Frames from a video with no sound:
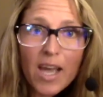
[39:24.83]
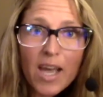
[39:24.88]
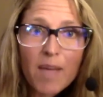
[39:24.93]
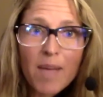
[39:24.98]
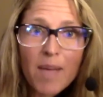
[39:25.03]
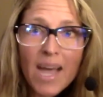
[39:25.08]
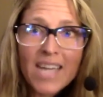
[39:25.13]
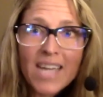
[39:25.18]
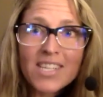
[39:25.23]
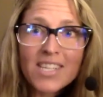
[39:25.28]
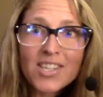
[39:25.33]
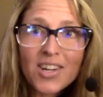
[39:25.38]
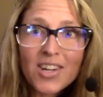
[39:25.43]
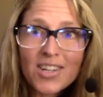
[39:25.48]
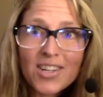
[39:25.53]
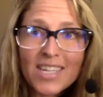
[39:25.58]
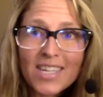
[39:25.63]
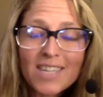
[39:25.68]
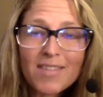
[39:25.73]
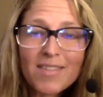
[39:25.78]
I started
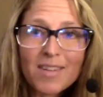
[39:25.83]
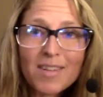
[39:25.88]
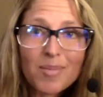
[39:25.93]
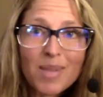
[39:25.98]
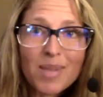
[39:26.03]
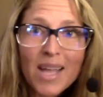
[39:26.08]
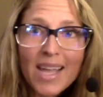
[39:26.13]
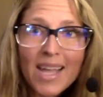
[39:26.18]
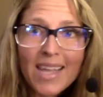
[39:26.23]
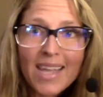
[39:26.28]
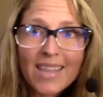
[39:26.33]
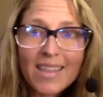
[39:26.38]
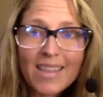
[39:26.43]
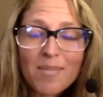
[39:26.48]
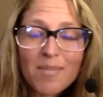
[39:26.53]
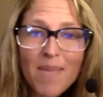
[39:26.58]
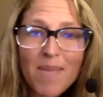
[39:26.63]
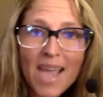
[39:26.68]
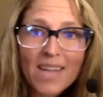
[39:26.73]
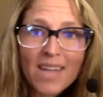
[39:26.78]
even applying the
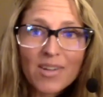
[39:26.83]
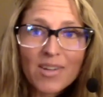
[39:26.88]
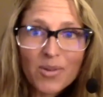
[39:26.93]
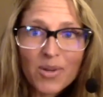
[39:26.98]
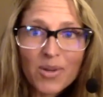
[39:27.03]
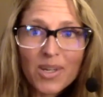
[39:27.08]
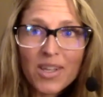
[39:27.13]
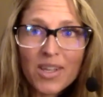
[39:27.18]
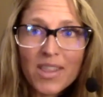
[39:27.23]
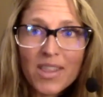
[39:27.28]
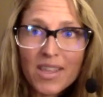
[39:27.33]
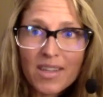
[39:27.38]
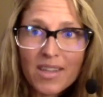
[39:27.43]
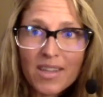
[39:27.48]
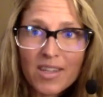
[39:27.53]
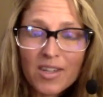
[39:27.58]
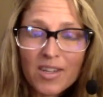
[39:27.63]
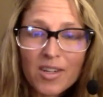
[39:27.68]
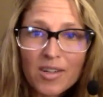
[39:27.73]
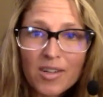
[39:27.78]
Magna oil,
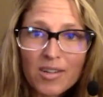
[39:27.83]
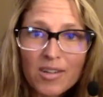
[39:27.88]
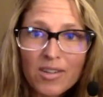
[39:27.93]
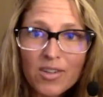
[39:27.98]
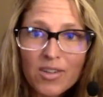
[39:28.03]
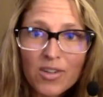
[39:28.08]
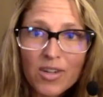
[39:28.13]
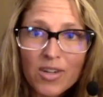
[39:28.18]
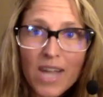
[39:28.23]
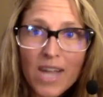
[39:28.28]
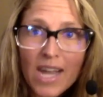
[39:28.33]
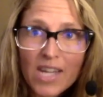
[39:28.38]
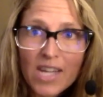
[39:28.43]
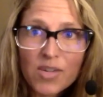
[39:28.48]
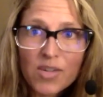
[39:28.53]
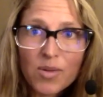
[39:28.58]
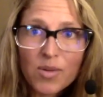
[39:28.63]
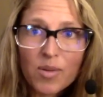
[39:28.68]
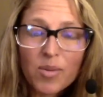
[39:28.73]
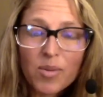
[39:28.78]
your
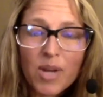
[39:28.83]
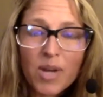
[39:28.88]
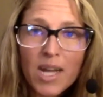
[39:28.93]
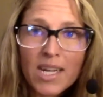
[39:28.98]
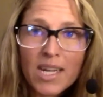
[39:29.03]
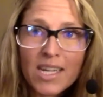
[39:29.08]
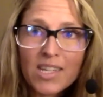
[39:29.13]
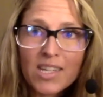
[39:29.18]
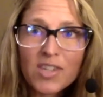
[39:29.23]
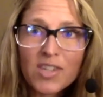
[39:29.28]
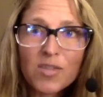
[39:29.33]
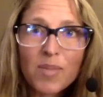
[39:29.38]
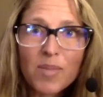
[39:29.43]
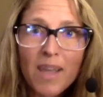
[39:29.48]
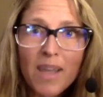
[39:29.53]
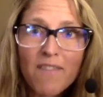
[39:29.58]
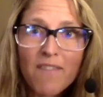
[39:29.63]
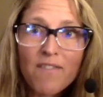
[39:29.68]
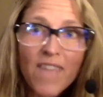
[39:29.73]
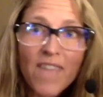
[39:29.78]
actual product, to my
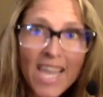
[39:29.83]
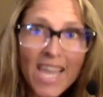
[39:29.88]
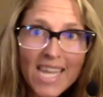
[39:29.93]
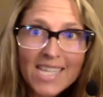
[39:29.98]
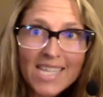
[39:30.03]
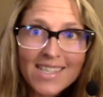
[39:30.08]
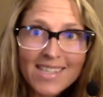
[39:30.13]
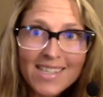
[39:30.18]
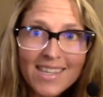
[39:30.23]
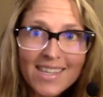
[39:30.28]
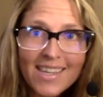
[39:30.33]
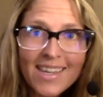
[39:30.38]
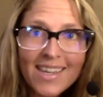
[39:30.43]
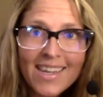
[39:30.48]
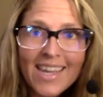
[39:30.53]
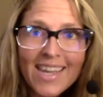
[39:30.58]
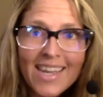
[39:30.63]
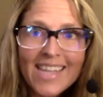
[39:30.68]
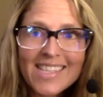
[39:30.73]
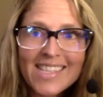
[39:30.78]
face.
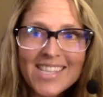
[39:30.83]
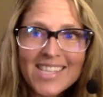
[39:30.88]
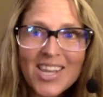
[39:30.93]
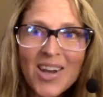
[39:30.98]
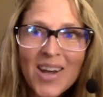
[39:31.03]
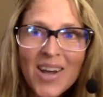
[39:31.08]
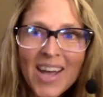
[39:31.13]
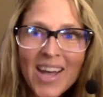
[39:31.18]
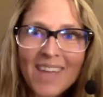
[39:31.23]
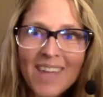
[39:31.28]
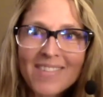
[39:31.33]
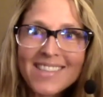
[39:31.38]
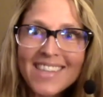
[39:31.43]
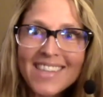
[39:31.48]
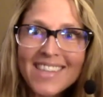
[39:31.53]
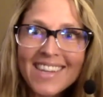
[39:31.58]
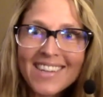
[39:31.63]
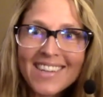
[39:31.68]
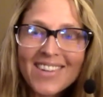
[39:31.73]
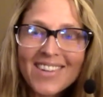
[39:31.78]
And so I was like
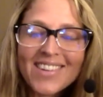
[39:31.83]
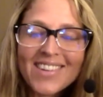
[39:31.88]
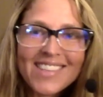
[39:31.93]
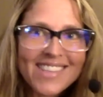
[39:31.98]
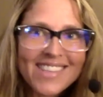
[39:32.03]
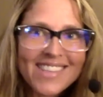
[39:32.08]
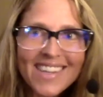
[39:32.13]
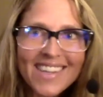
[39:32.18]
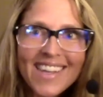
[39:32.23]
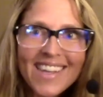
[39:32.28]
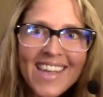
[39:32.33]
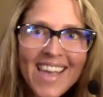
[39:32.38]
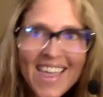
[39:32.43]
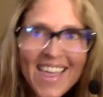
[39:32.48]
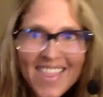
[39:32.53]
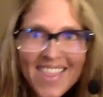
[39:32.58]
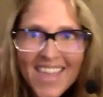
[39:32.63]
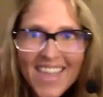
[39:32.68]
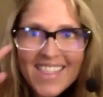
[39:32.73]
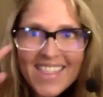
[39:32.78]
noticing
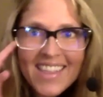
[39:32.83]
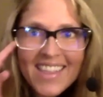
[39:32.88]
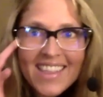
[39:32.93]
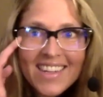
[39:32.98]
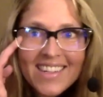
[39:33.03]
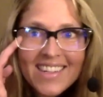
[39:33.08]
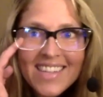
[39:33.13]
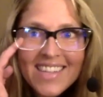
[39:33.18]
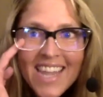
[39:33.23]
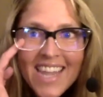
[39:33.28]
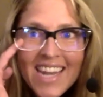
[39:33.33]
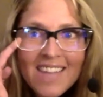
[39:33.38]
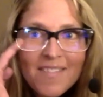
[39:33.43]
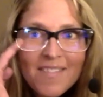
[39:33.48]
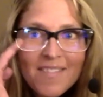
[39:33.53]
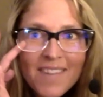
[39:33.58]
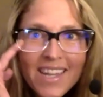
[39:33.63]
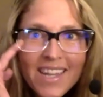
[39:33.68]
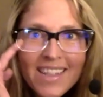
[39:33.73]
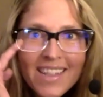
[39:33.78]
that the little tiny
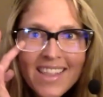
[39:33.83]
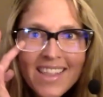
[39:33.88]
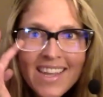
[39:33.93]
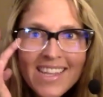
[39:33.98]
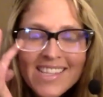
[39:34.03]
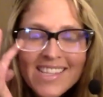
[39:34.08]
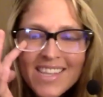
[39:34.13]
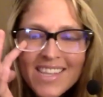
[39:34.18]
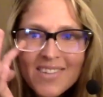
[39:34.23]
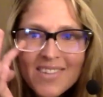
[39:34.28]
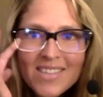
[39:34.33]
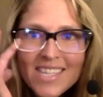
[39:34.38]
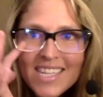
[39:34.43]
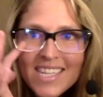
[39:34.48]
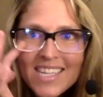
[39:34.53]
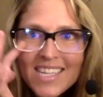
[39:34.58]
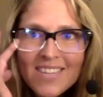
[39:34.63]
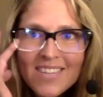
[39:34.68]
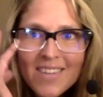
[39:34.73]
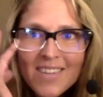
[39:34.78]
fine lines I was
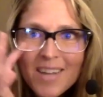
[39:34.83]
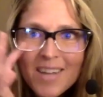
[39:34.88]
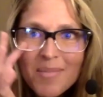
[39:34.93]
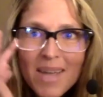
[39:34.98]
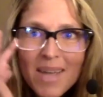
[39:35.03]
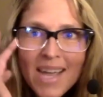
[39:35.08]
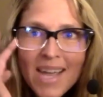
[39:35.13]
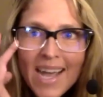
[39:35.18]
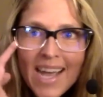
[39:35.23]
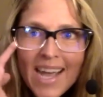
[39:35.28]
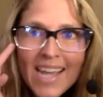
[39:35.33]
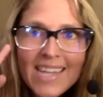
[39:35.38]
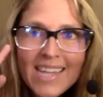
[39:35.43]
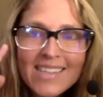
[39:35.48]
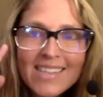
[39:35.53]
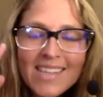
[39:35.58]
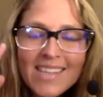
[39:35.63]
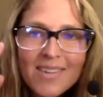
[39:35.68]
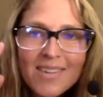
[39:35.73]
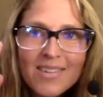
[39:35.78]
getting around my eyes,
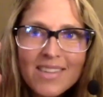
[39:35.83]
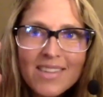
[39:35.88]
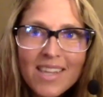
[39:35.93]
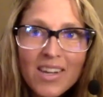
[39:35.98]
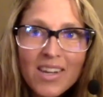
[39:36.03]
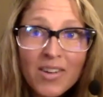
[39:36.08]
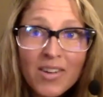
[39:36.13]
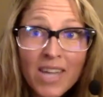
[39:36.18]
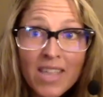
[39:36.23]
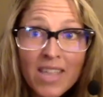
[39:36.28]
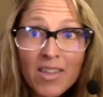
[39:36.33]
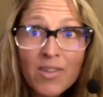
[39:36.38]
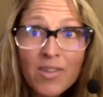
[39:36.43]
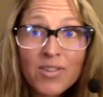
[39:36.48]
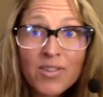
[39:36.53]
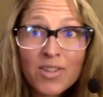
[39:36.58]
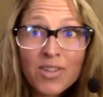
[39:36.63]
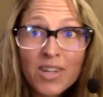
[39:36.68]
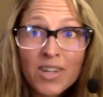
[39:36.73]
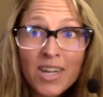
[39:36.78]
I was like, okay, those are
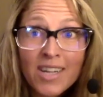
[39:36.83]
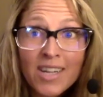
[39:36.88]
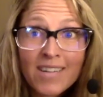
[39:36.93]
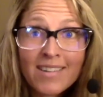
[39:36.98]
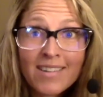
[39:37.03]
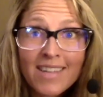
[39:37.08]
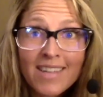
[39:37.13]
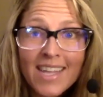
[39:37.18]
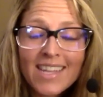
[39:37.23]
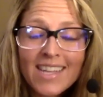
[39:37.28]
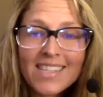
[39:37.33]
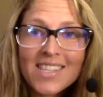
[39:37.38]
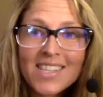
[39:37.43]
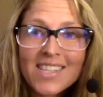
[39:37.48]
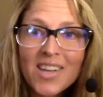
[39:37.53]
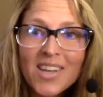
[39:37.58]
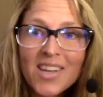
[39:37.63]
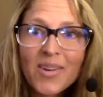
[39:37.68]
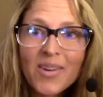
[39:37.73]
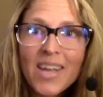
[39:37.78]
gone.
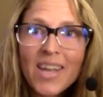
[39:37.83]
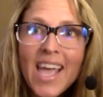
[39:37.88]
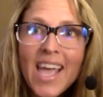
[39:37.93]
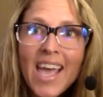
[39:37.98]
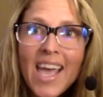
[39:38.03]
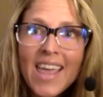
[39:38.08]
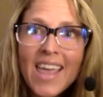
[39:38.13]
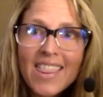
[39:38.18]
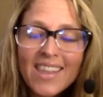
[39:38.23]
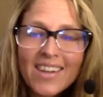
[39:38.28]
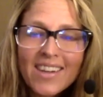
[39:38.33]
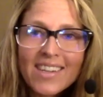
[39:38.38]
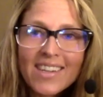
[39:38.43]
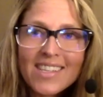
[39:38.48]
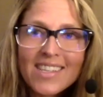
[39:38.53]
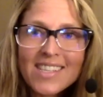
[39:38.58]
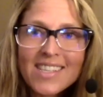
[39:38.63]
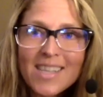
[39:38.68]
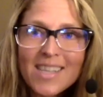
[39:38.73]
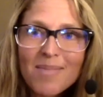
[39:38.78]
So there is
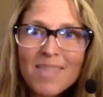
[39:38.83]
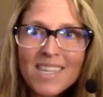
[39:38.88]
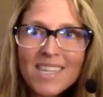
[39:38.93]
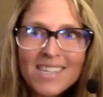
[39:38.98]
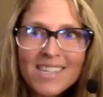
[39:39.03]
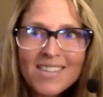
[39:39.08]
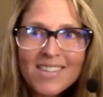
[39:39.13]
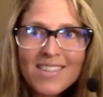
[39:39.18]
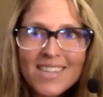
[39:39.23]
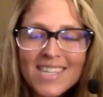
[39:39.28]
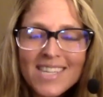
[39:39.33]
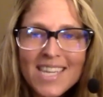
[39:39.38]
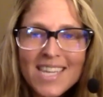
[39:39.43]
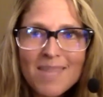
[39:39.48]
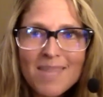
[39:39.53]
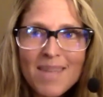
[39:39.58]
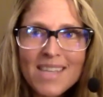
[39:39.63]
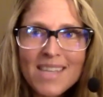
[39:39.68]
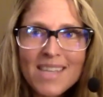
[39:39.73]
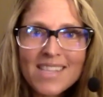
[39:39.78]
something to the
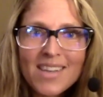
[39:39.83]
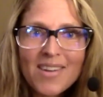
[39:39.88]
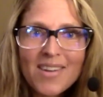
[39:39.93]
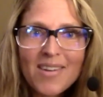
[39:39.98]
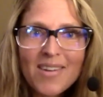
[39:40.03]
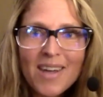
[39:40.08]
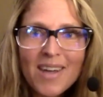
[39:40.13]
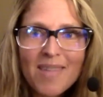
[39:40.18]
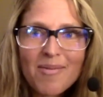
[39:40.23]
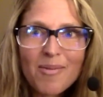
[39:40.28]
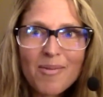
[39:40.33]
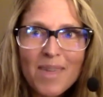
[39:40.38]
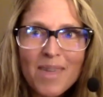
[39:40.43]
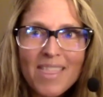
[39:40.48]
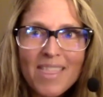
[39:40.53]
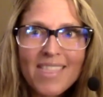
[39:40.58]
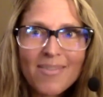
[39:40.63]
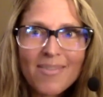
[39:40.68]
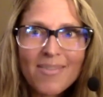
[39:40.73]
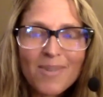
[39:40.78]
DMSO with
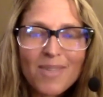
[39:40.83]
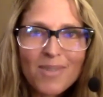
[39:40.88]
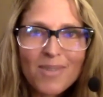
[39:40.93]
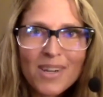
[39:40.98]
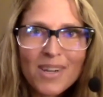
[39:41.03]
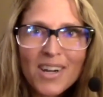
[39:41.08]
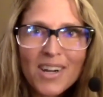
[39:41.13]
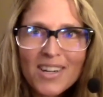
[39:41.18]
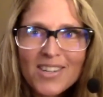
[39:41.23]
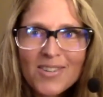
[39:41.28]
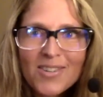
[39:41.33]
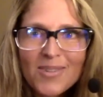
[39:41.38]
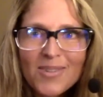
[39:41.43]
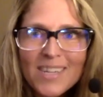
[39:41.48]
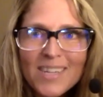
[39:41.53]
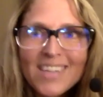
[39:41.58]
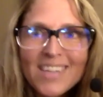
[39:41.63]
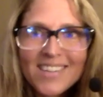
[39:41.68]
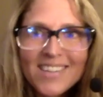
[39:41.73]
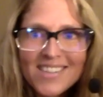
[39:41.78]
regard to
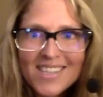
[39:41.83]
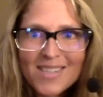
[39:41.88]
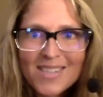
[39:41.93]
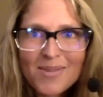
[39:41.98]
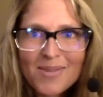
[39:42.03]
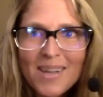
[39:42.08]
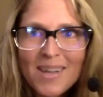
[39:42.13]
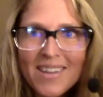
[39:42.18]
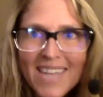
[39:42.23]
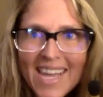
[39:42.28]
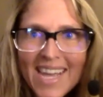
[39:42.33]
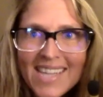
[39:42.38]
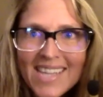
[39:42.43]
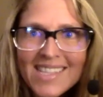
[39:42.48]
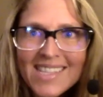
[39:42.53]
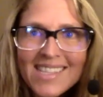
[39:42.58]
wrinkles as well, yes?